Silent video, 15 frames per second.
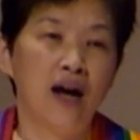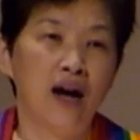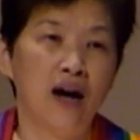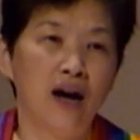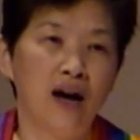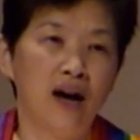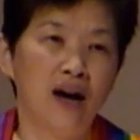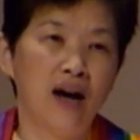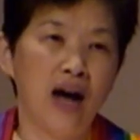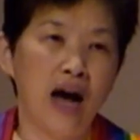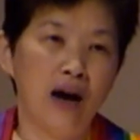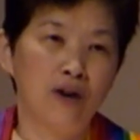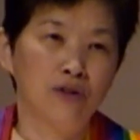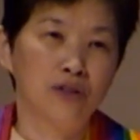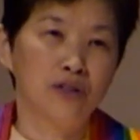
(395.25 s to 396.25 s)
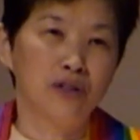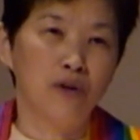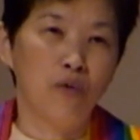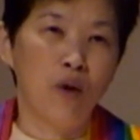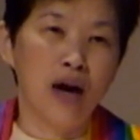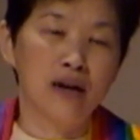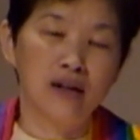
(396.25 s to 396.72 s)
uh, out
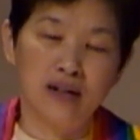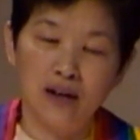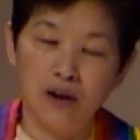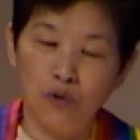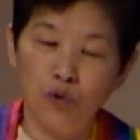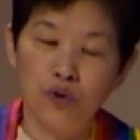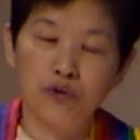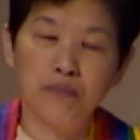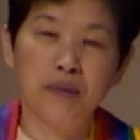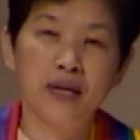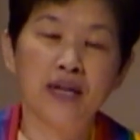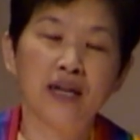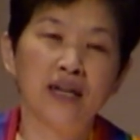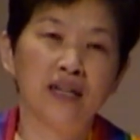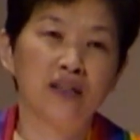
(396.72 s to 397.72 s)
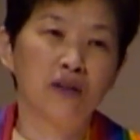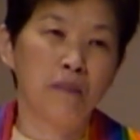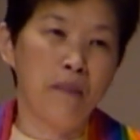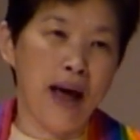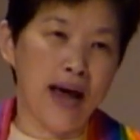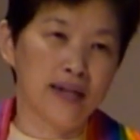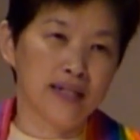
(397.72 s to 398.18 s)
what would be the
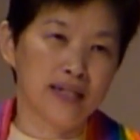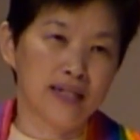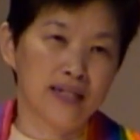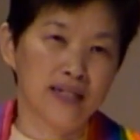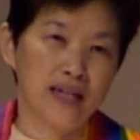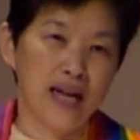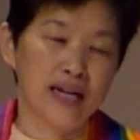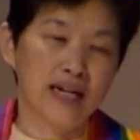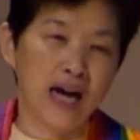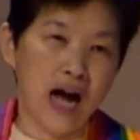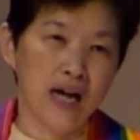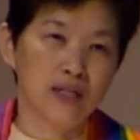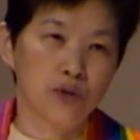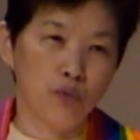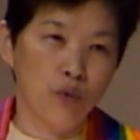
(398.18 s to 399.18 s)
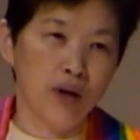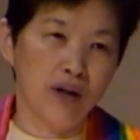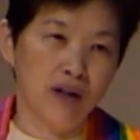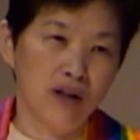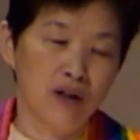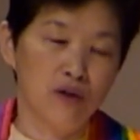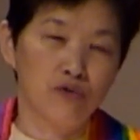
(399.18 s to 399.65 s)
best and God's
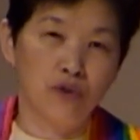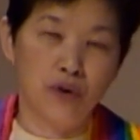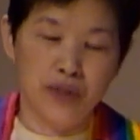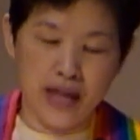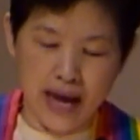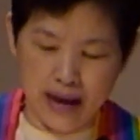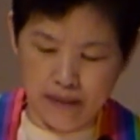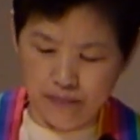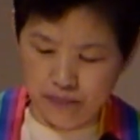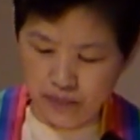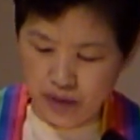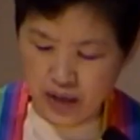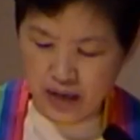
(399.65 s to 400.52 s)
will for them